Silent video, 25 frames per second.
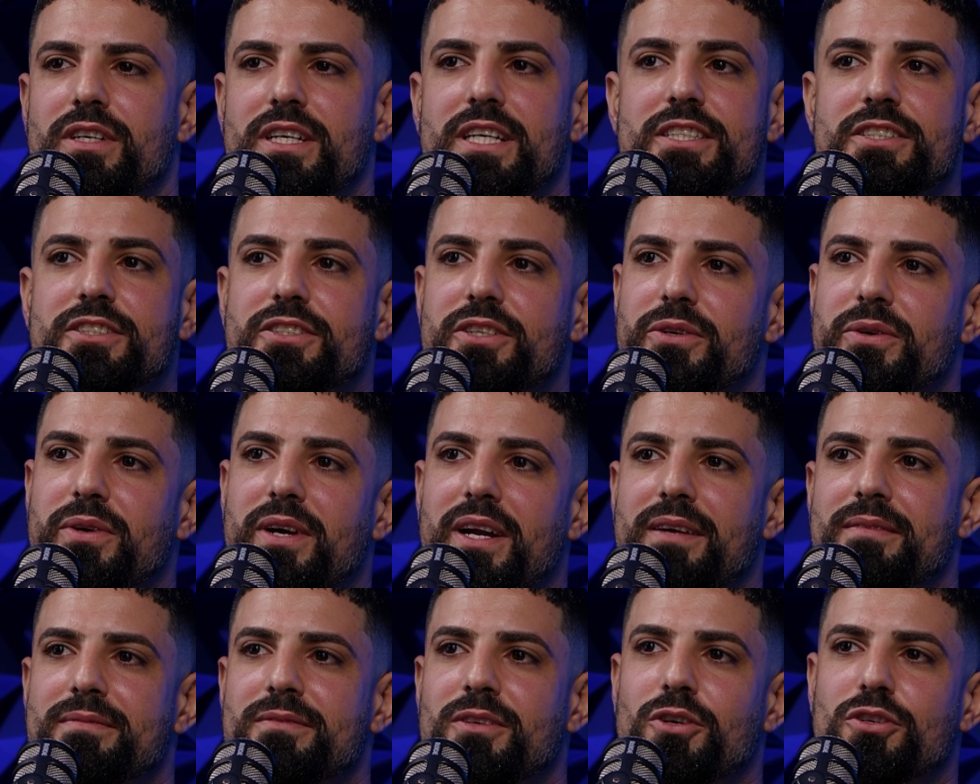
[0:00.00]

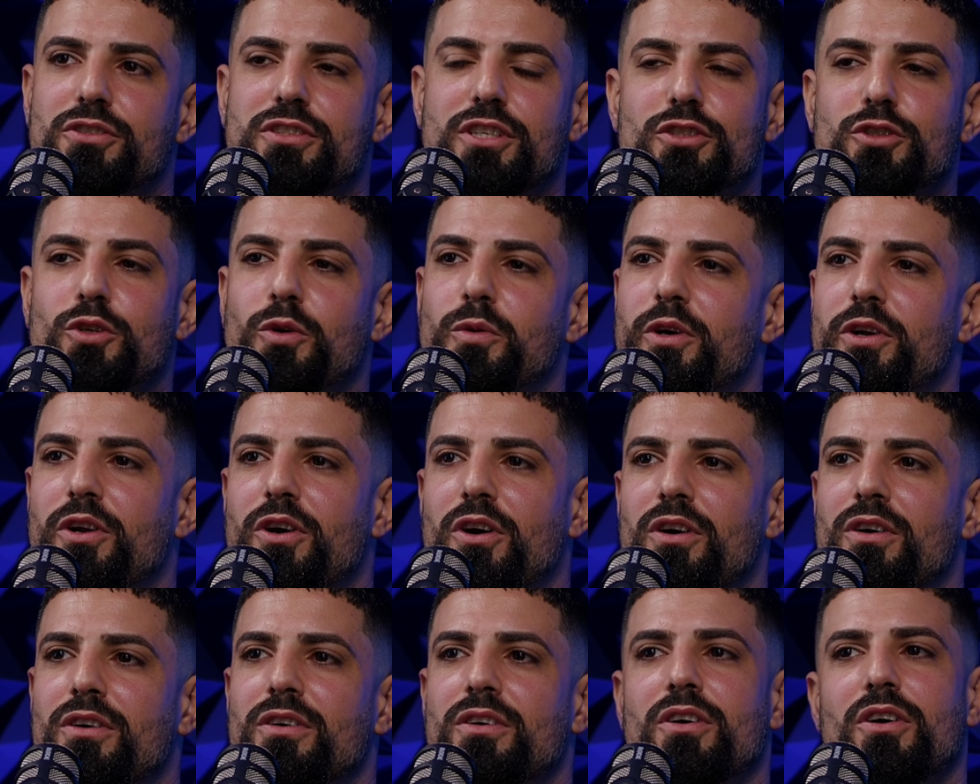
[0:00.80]
Instagram, Jose
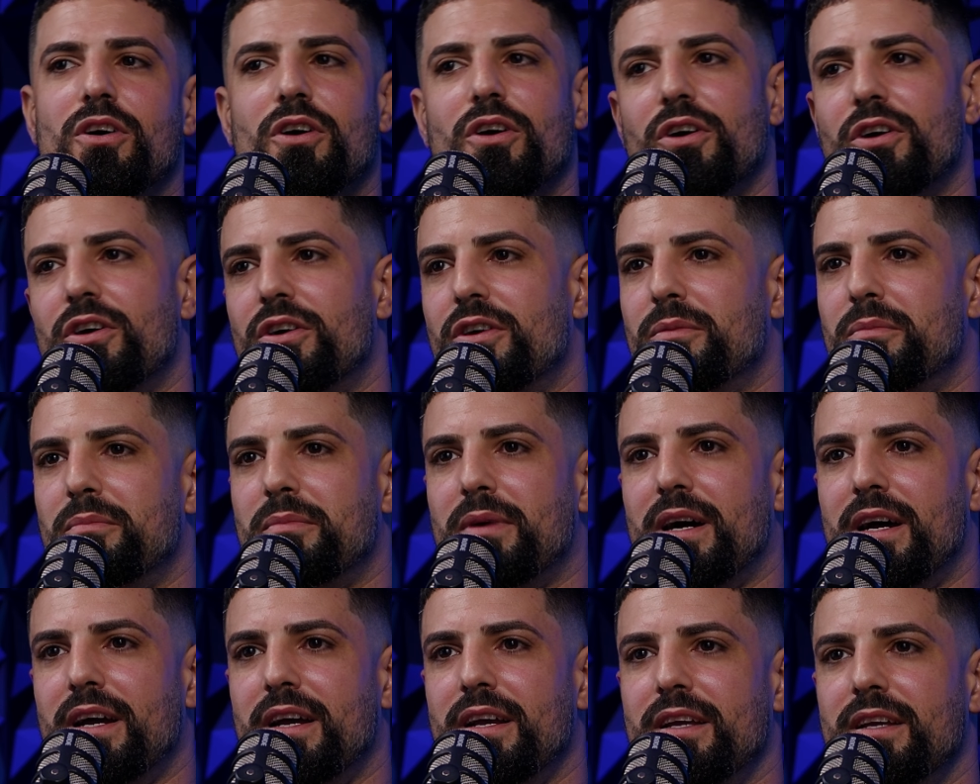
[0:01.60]
Soberon, or
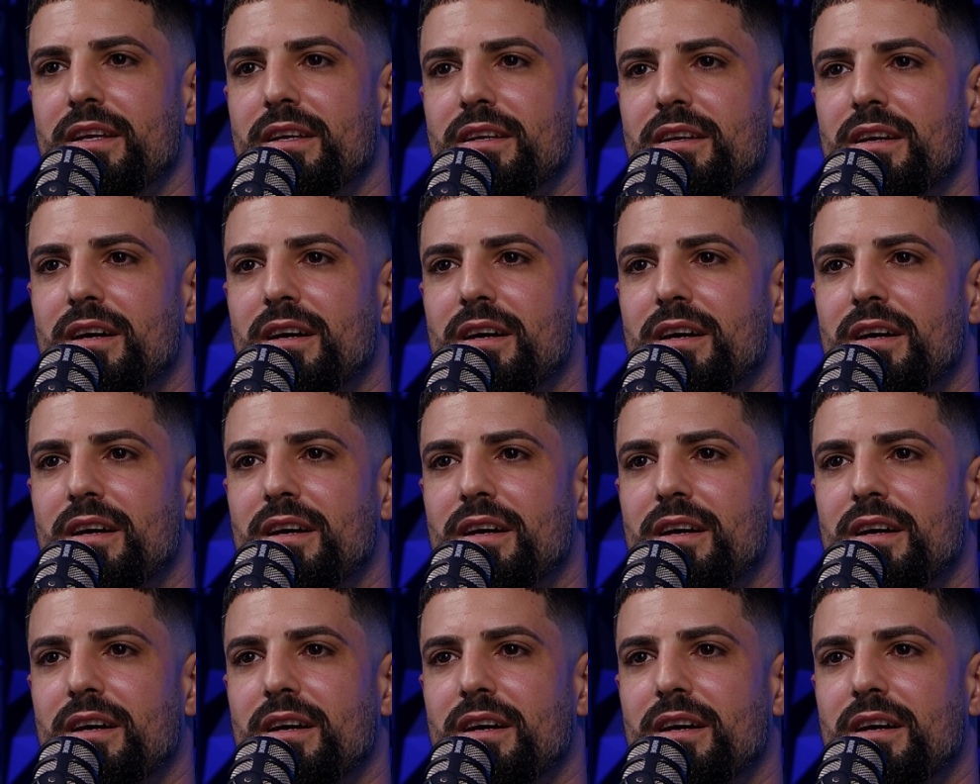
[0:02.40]
my